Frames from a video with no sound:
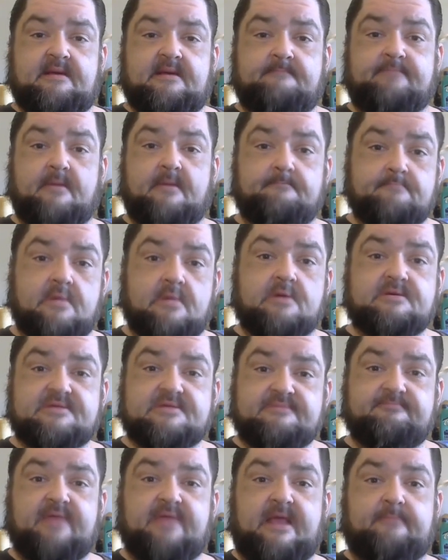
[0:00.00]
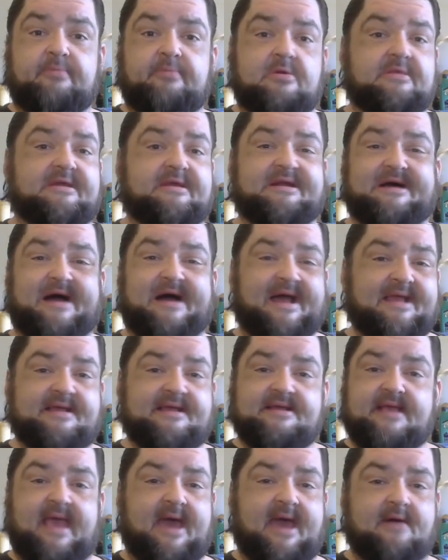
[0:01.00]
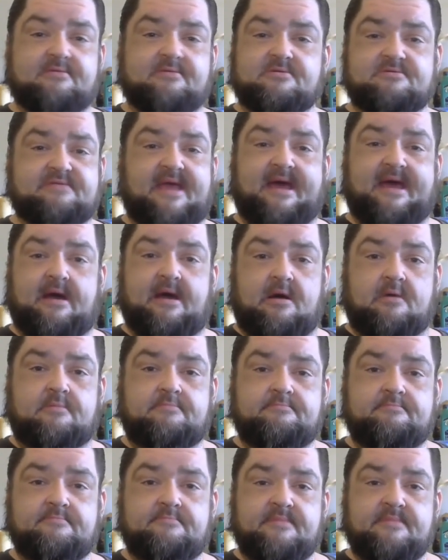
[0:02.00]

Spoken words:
But most people that I encounter now,